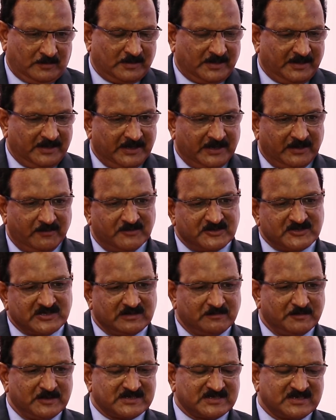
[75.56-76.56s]
On an
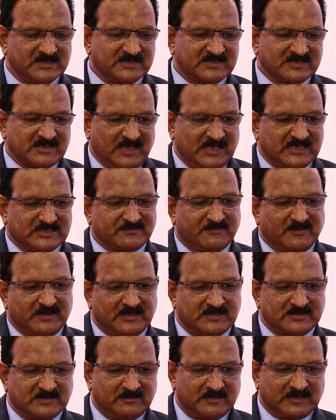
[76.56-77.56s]
individual basis, as
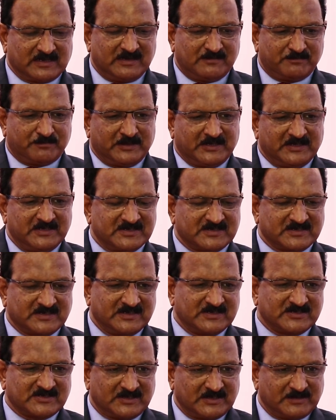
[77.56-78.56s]
far as our company is
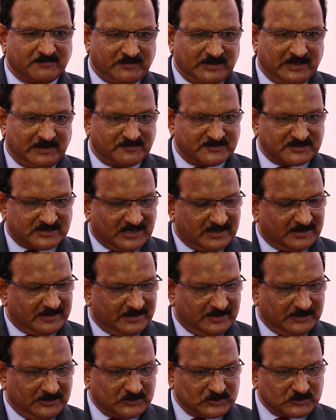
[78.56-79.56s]
concerned, we have
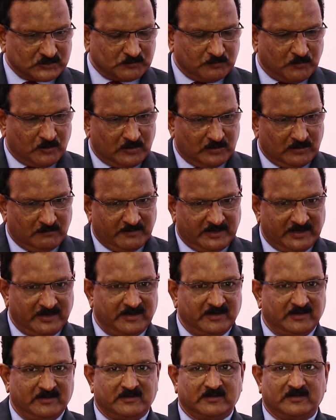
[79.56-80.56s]
started in a small
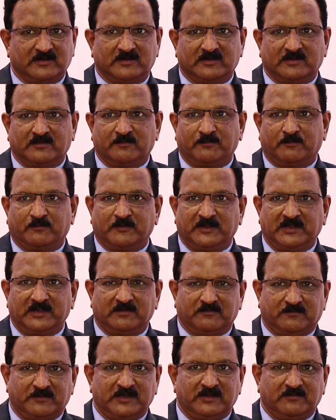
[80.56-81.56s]
way. Uh,
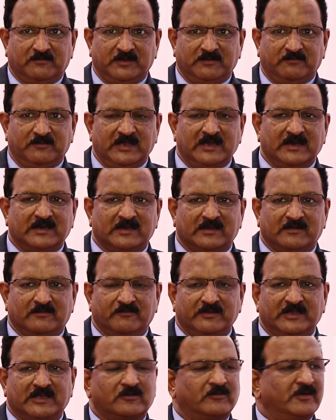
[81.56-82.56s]
we, we, we, we, are,
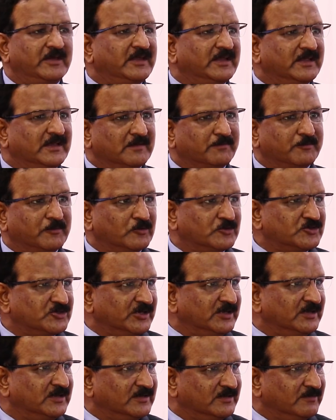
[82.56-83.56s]
we are going and
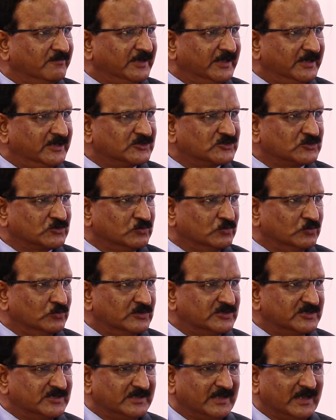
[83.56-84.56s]
approaching the various
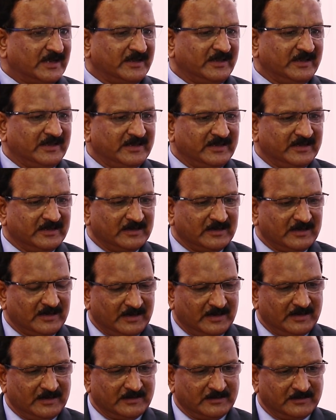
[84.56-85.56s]
schools in that area
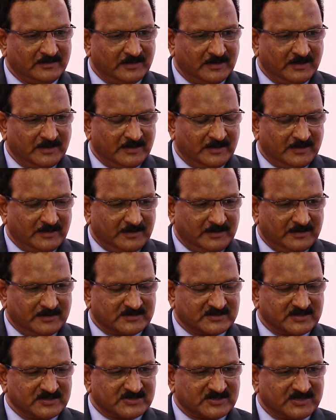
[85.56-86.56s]
and
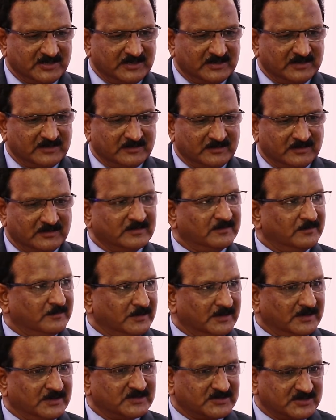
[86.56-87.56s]
insisting,
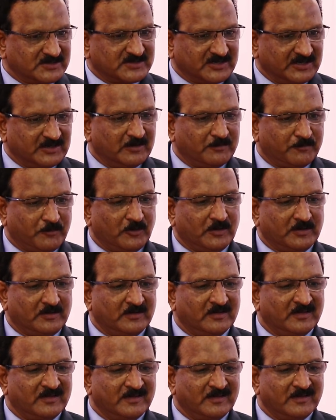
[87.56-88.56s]
uh, insisting
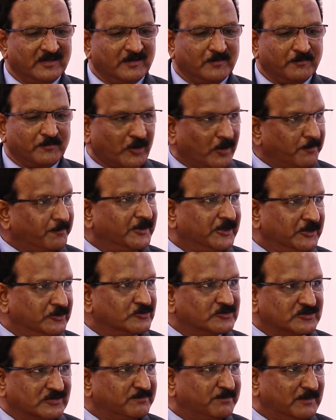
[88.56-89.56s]
upon proper
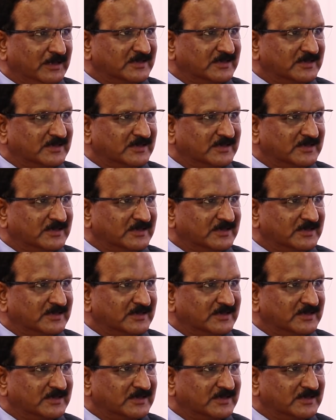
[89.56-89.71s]
use of